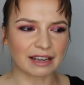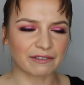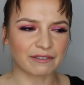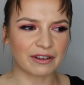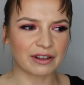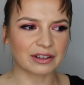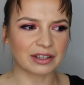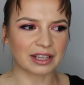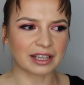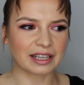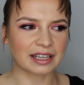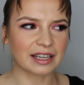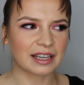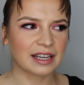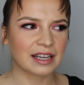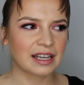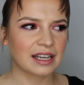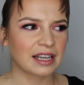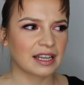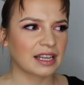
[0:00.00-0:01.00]
I felt like
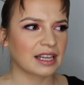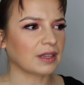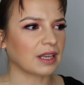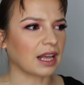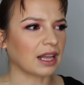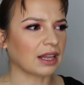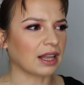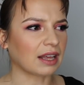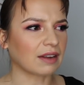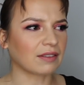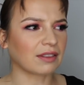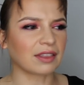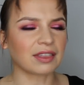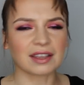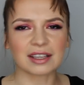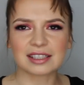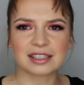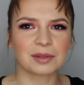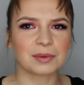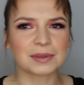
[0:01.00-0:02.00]
a lot of the
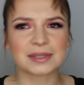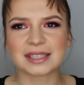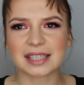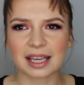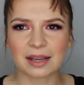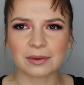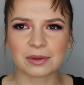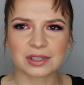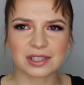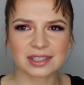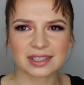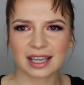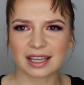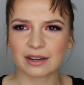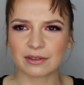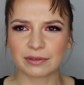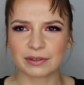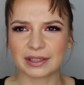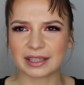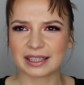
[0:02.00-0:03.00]
things he was saying were just
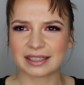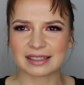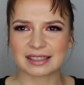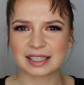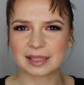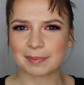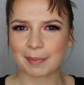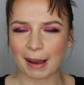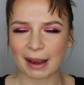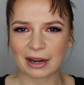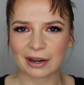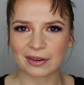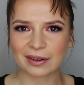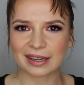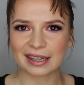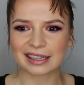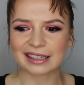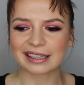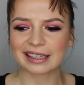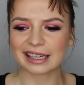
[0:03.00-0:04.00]
kind of really
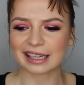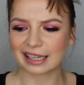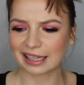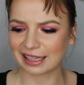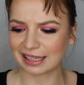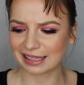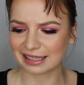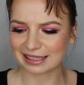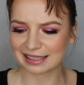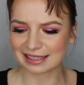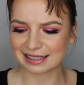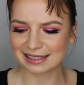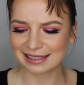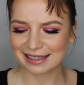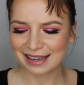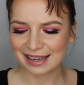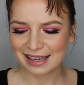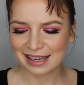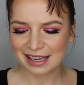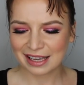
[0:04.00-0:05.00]
inspiring and
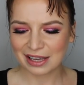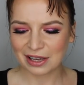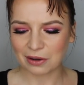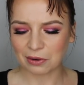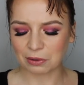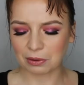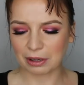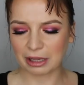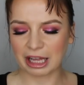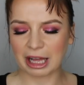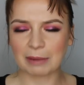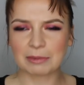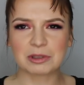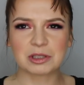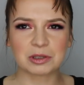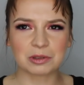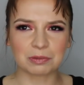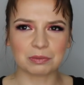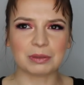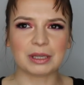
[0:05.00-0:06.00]

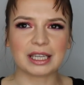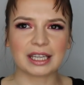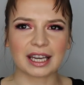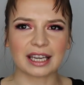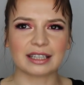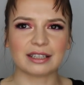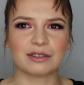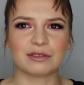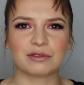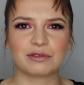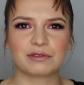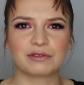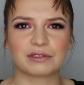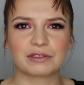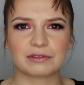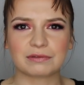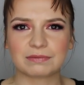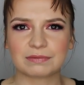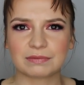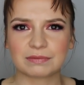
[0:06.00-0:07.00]
helped me kind of,
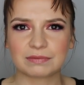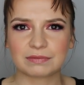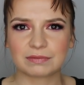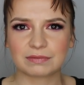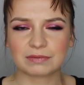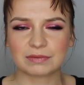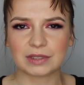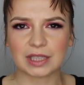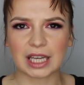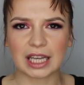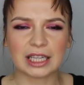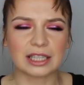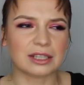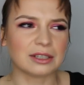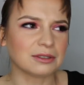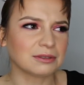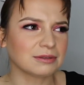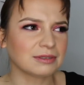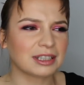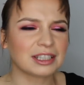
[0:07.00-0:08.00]
I don't
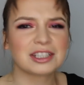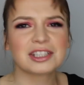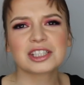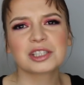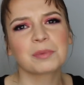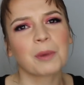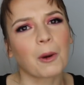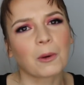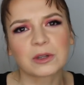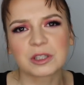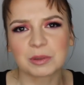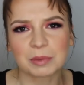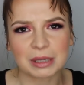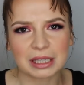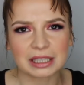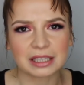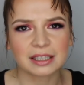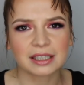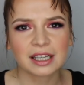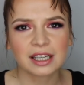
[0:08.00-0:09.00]
know, they just spoke to
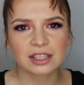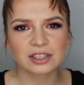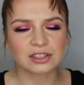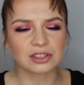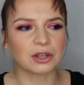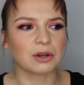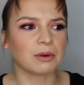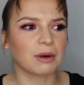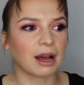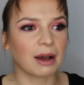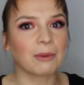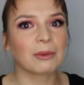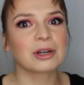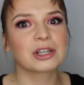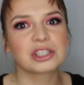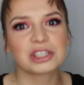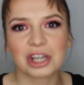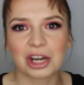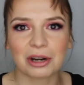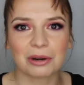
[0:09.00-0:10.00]
me. So I want
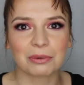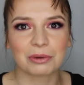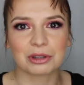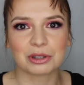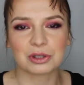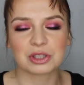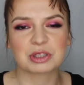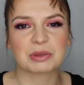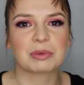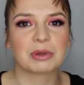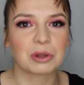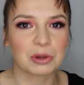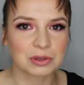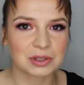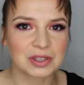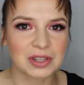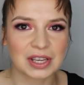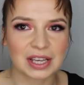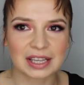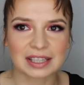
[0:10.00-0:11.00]
to share with you some of
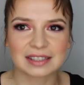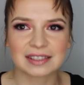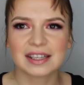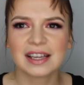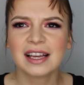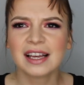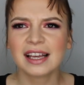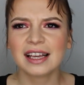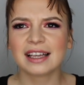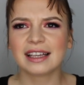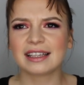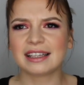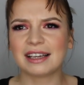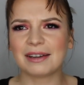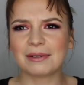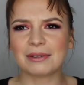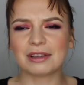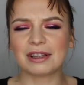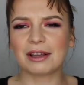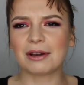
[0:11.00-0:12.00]
those things.
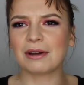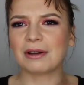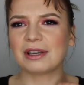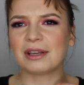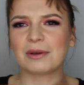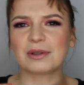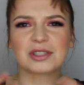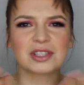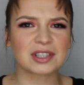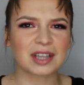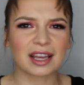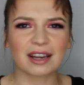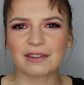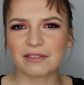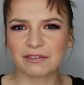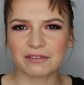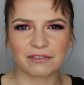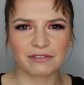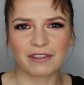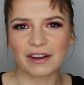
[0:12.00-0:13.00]
He was just kind
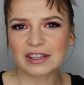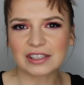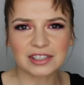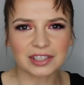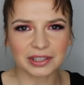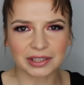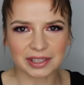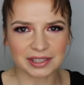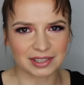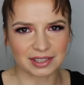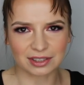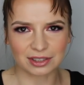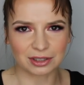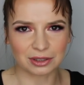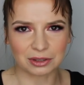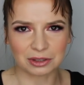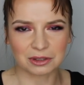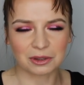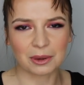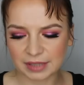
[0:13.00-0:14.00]
of fun to listen
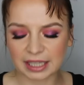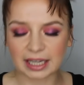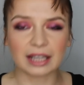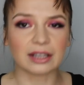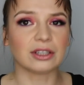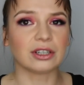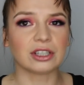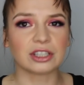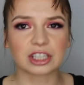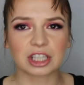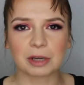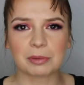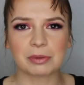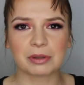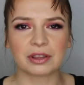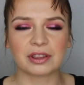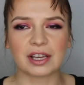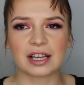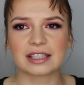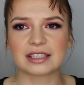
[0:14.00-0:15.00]
to, you know, and I learned a
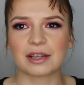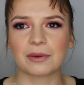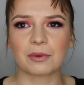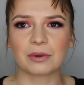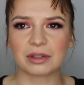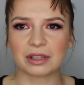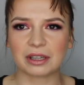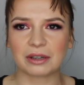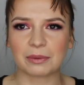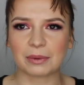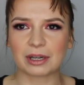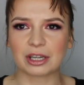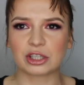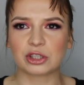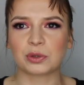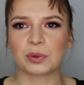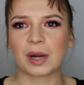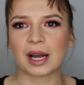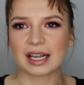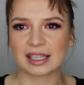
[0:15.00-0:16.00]
couple things and I really want
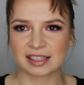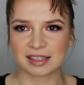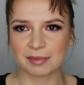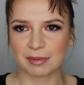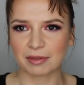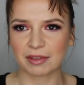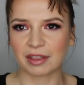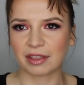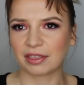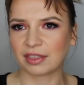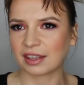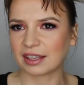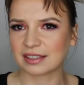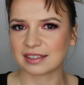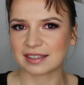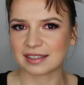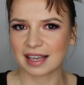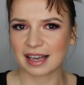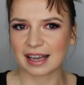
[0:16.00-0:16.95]
to try some of the things